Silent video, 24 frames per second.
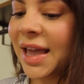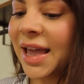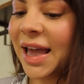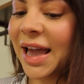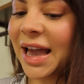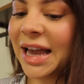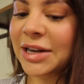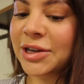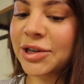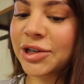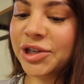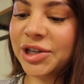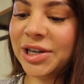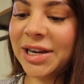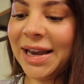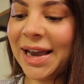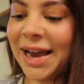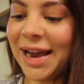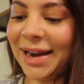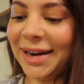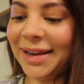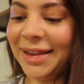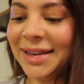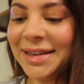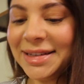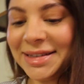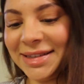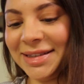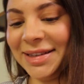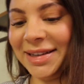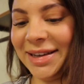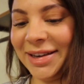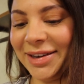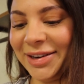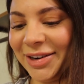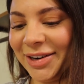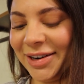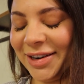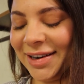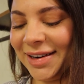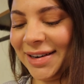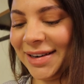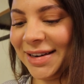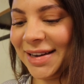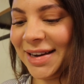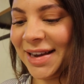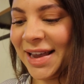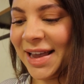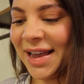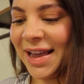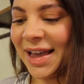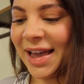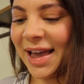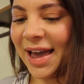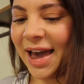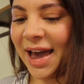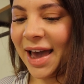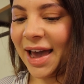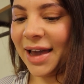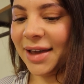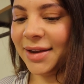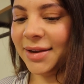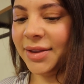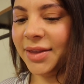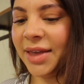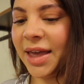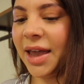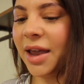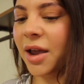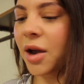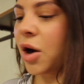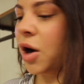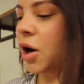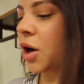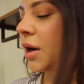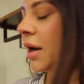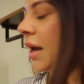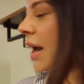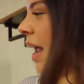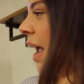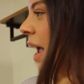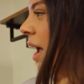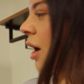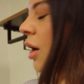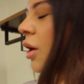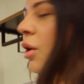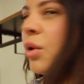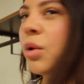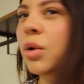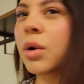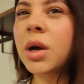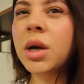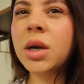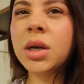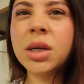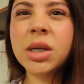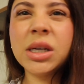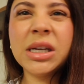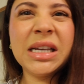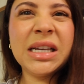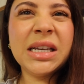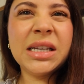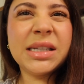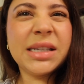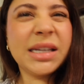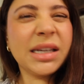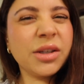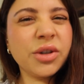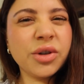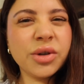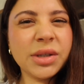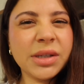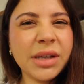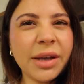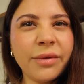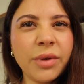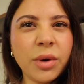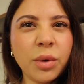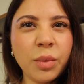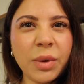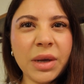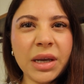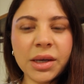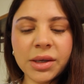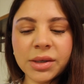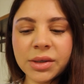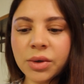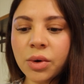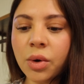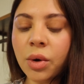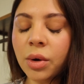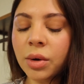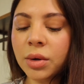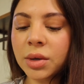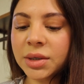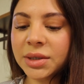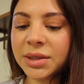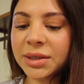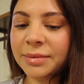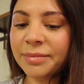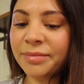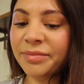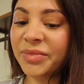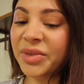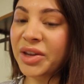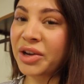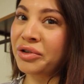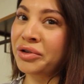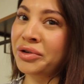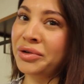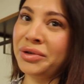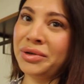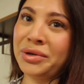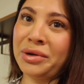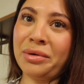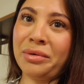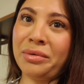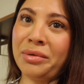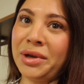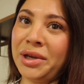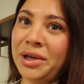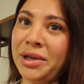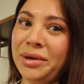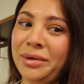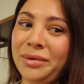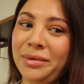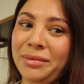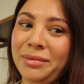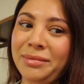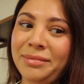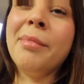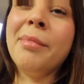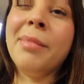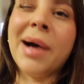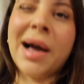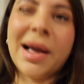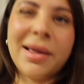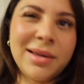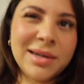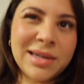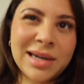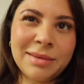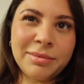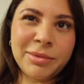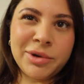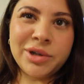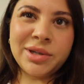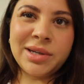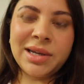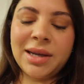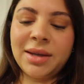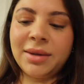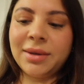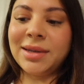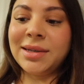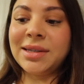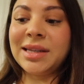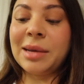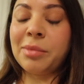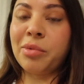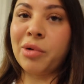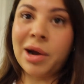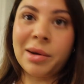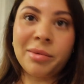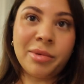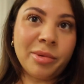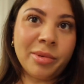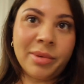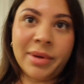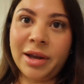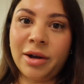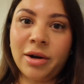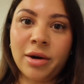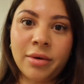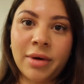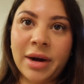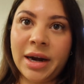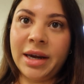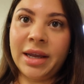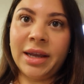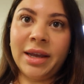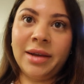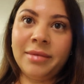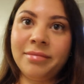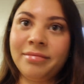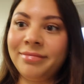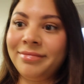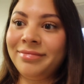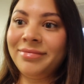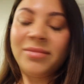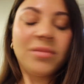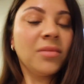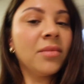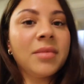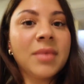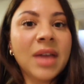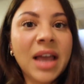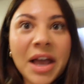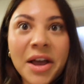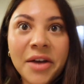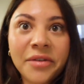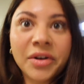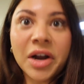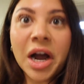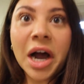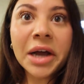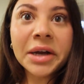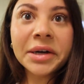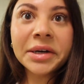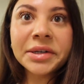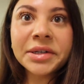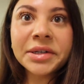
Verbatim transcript: And she had this litter and they are now six or seven weeks old. They're so cute. By the time you're seeing this, they probably already have gotten